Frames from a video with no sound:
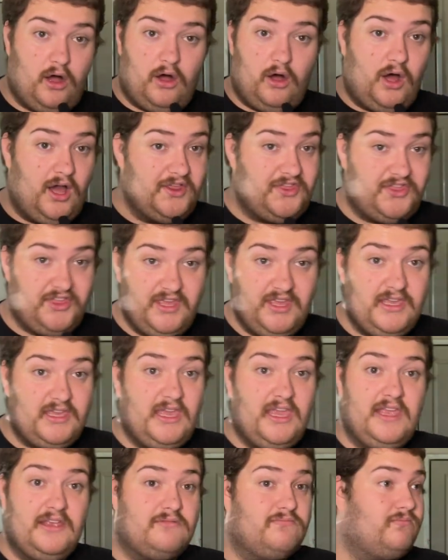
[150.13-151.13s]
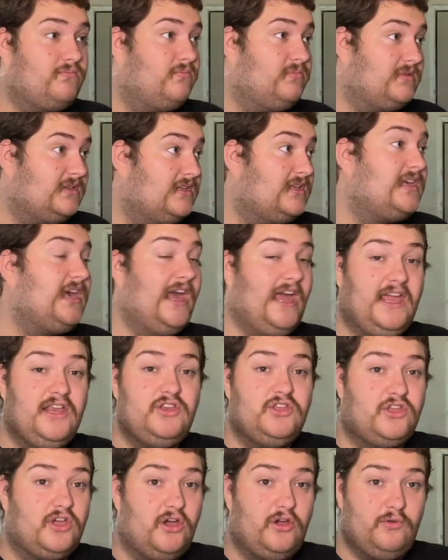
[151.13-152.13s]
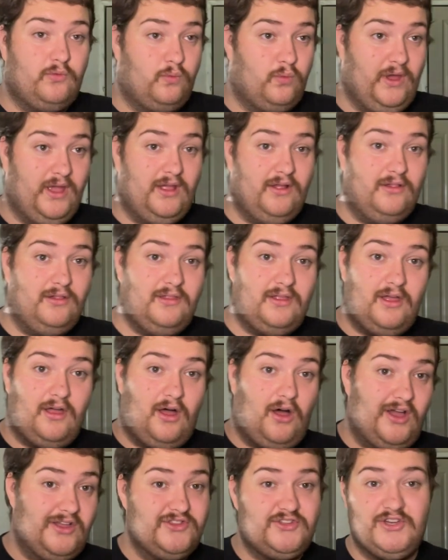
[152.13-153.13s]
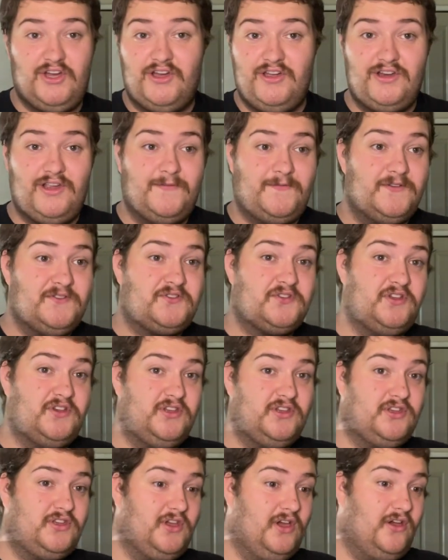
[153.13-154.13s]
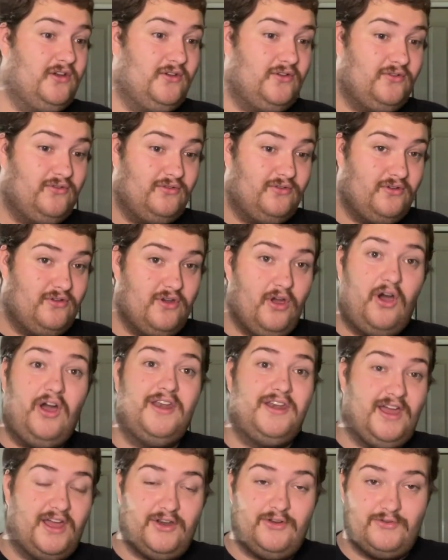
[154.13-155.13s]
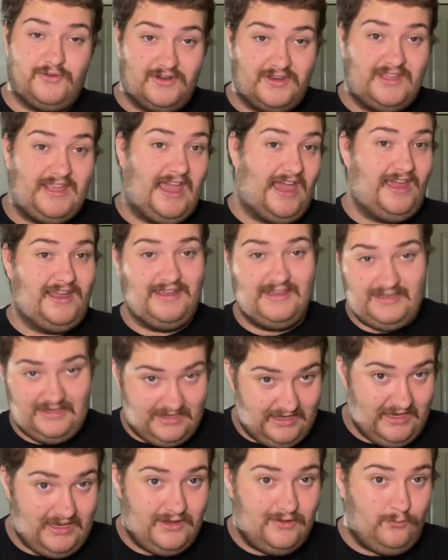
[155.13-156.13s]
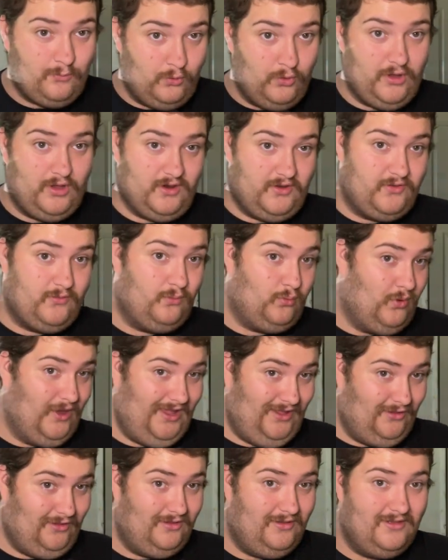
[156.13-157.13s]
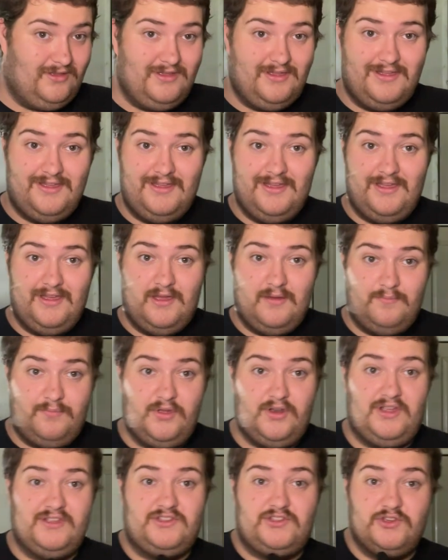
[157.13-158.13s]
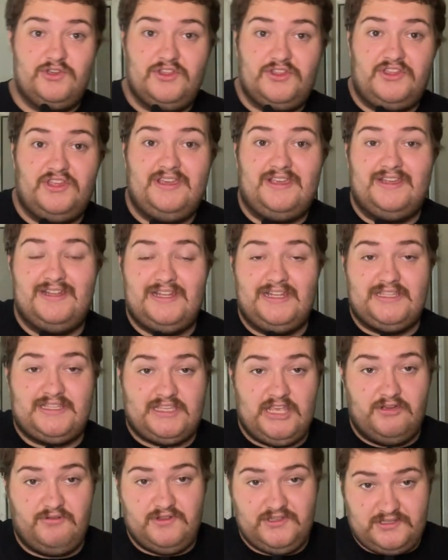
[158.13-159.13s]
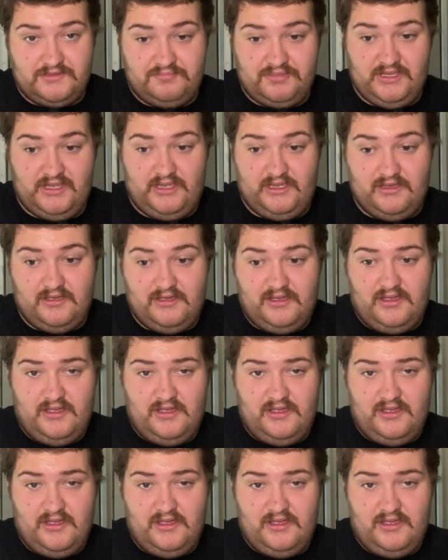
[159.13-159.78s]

I think it can go well. I don't know if it's going to go 900k a year worth well, but I do think it is going to be